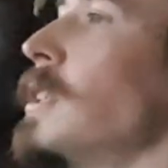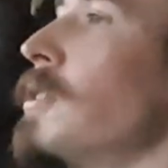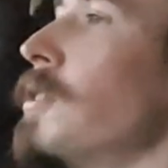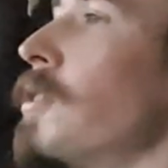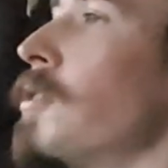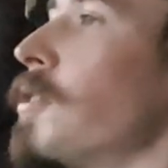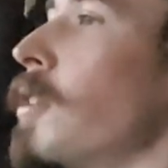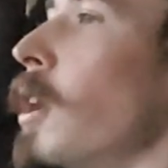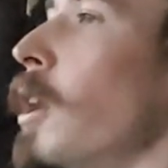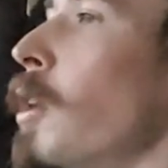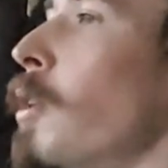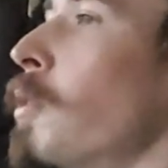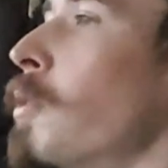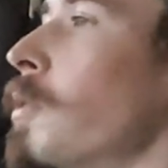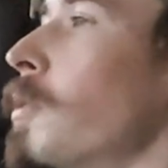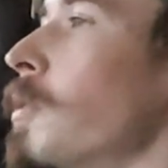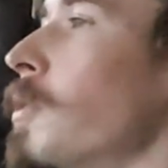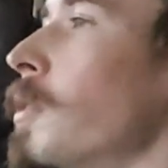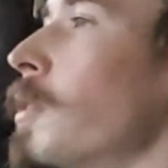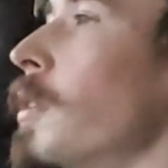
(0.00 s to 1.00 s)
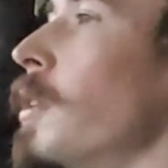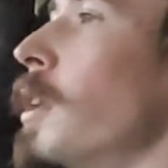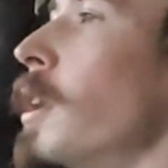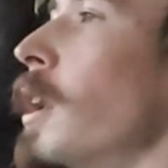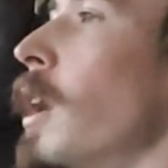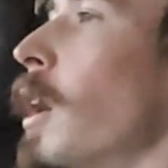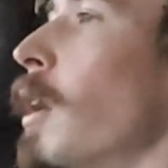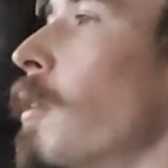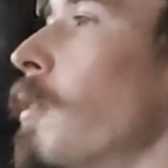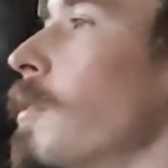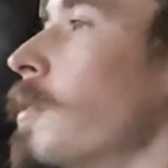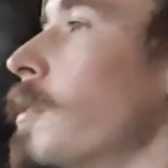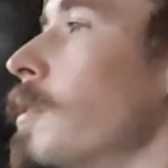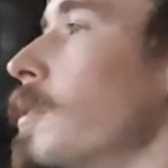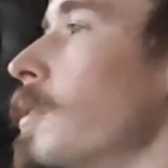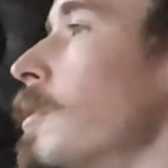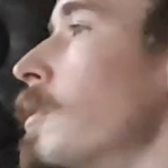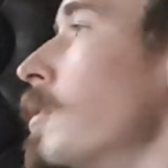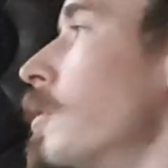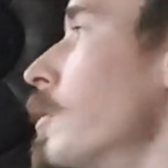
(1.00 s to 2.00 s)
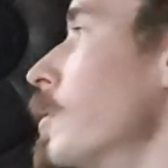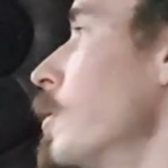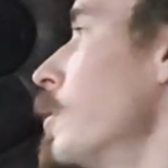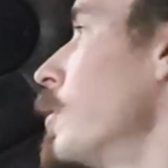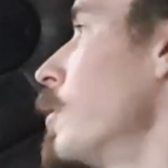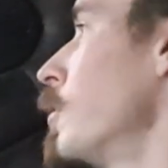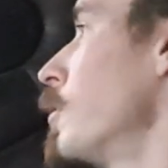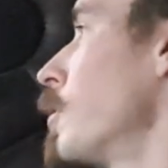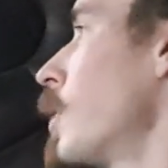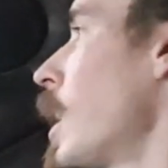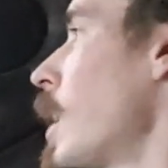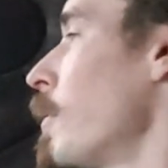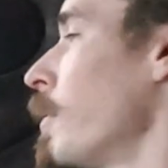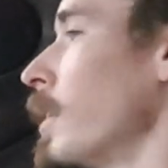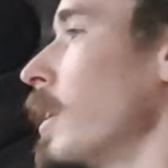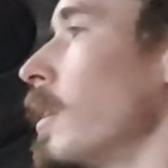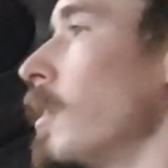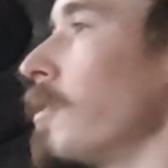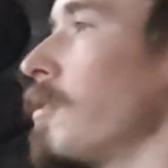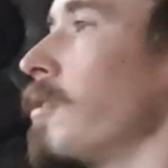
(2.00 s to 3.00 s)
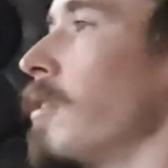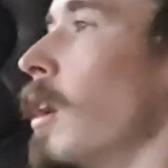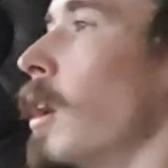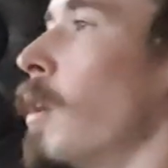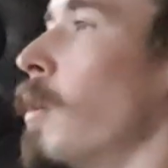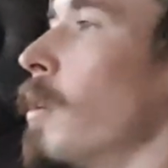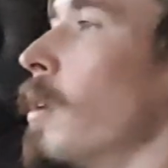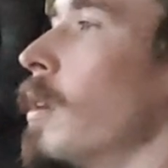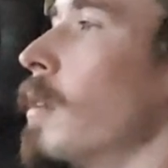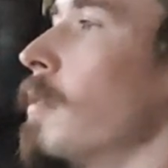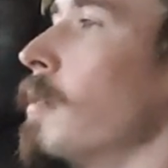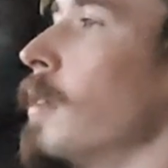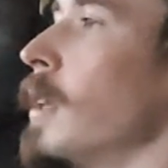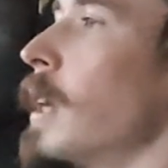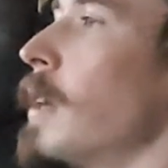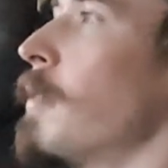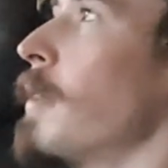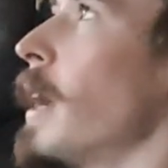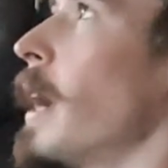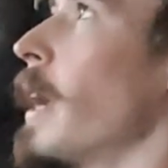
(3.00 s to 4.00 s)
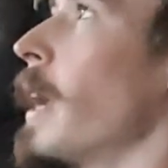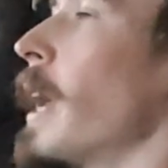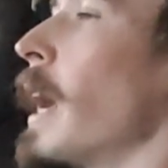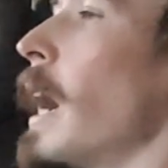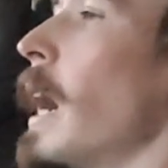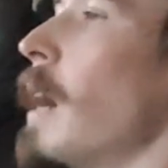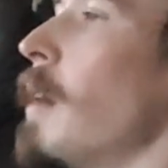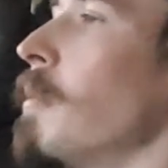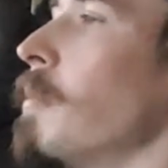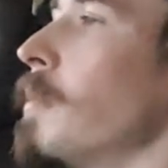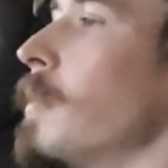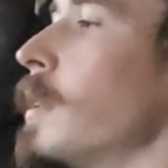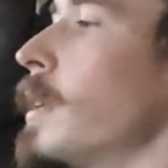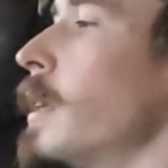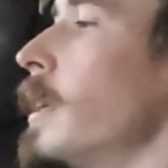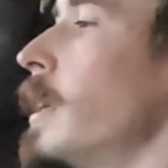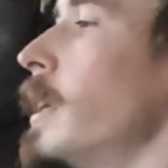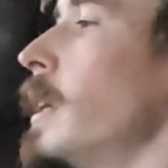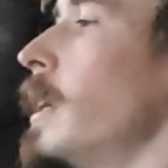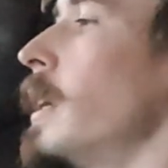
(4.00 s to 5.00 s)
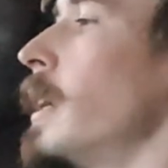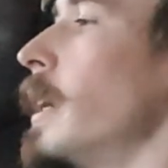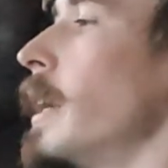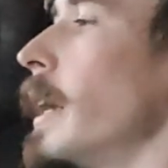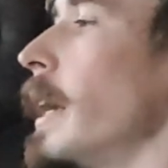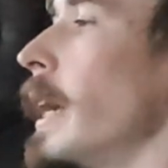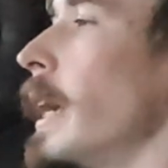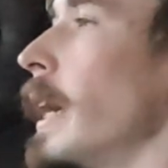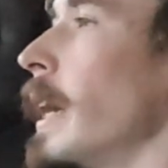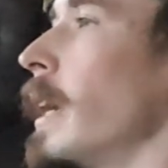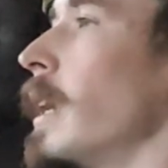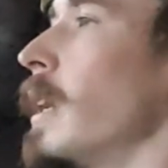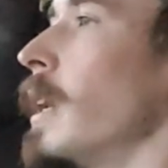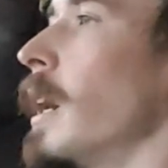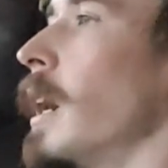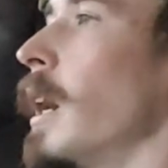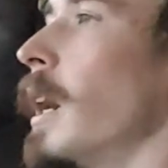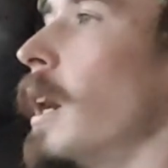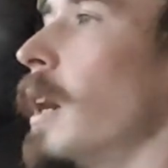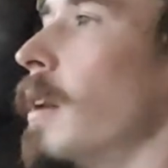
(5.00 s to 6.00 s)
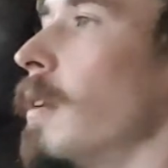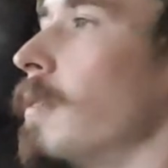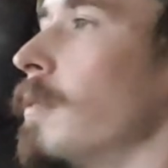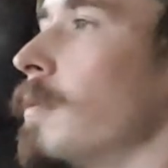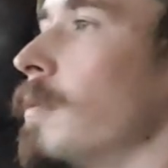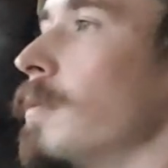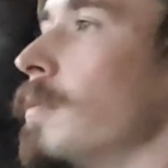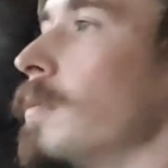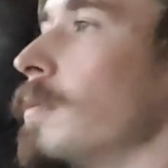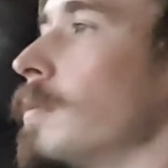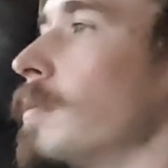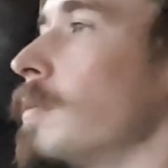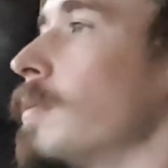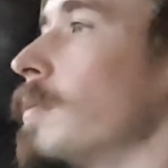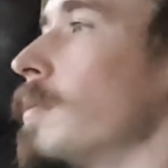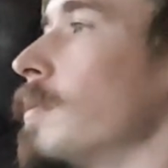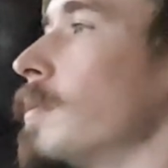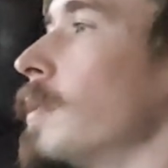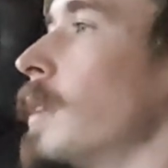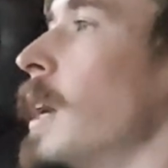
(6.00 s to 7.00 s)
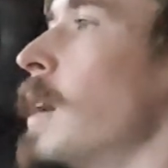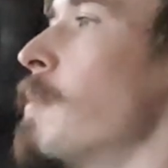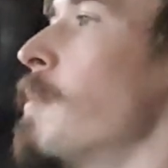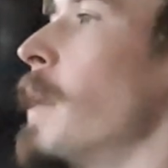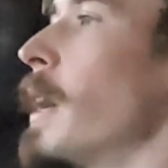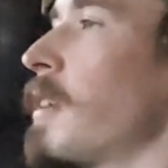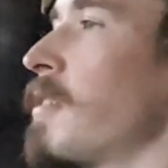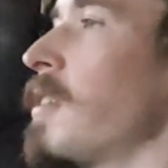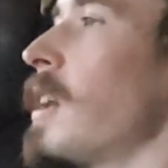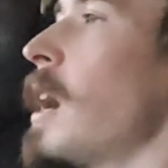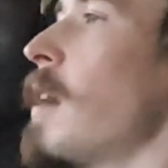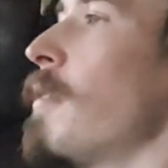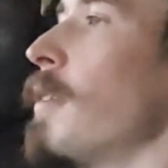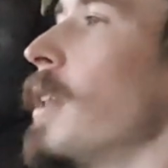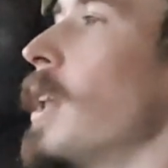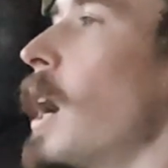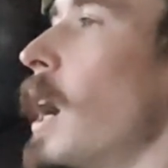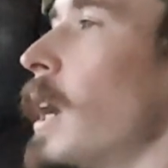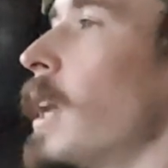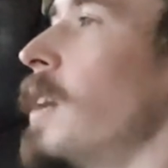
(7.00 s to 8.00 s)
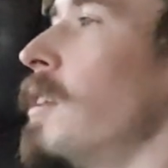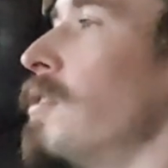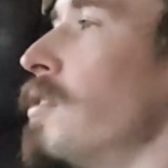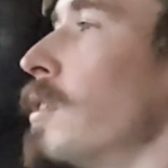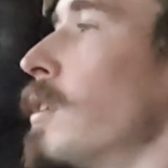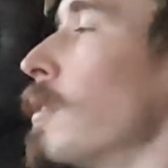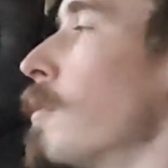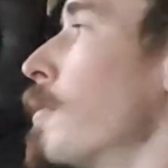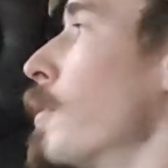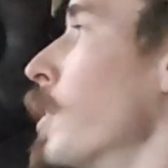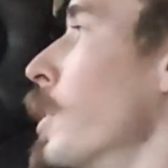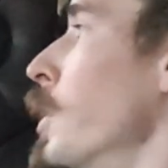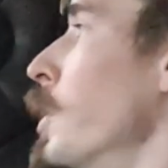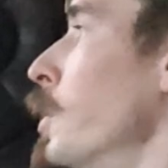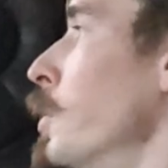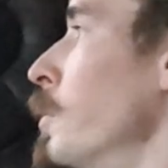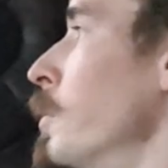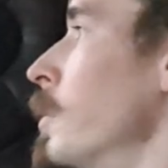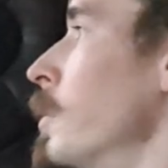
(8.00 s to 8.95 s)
So, you know, drive a little slower, leave that gap, and it makes life a lot easier for you.